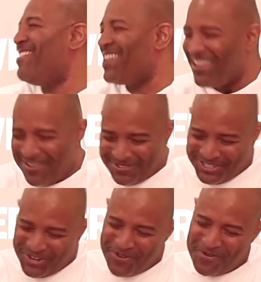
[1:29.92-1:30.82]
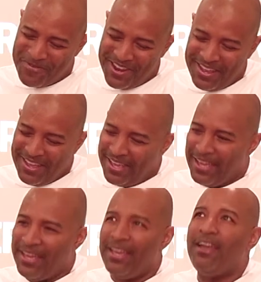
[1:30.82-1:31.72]
we go. Jude.
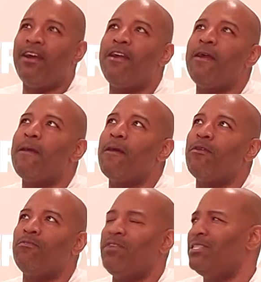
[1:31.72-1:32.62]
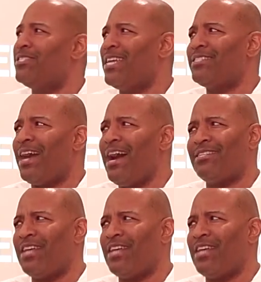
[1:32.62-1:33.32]
Real estate's a hot